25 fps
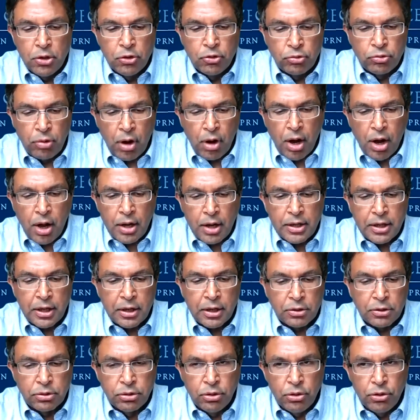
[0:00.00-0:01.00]
draw
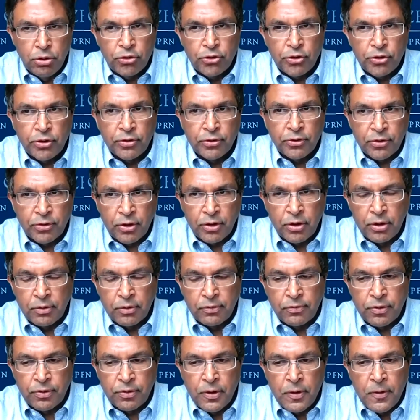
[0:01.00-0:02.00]
conclusions
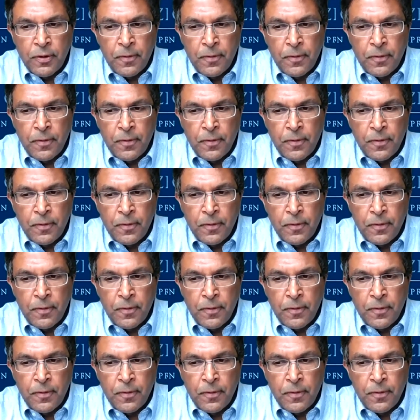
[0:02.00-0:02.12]
of